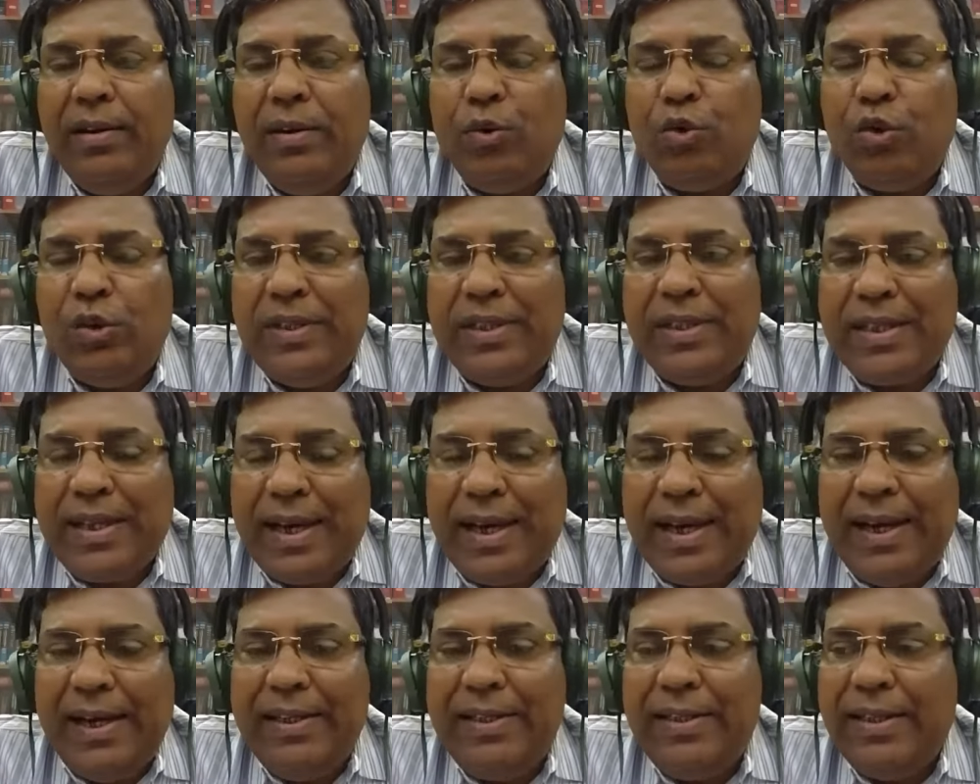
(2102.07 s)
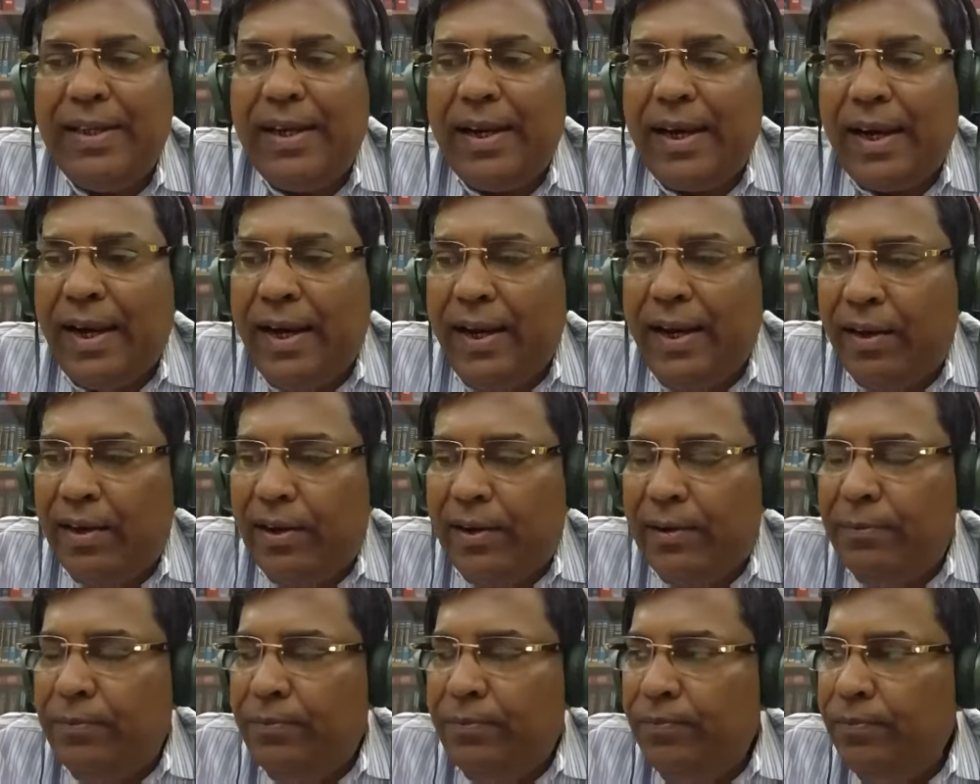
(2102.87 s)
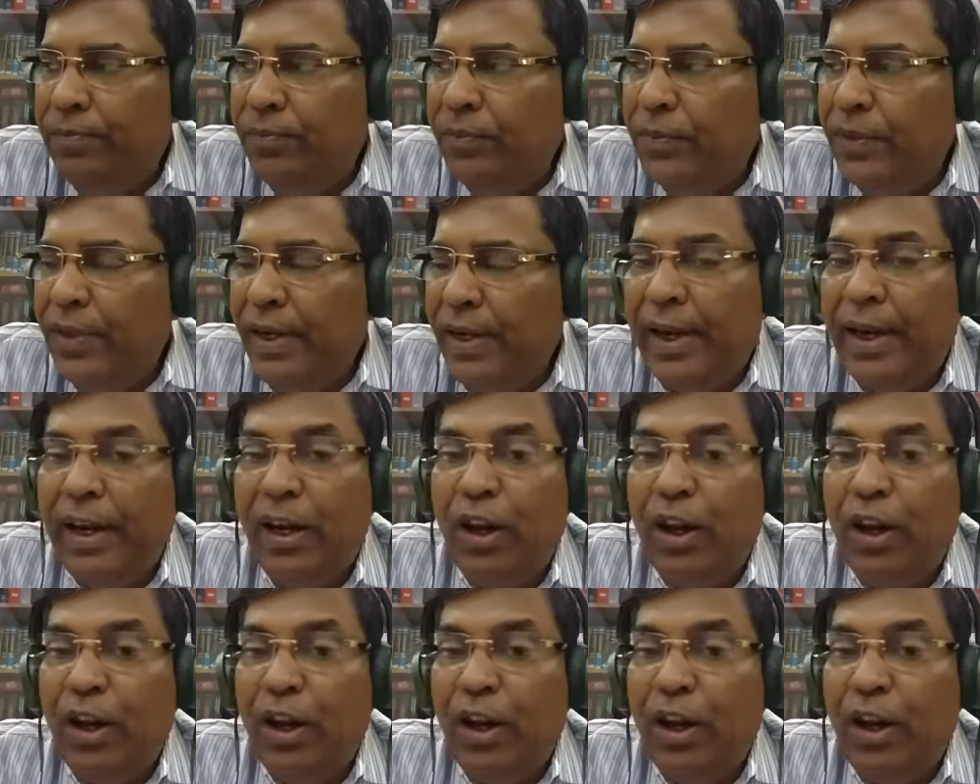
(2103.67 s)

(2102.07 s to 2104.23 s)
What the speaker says: concise, clear, and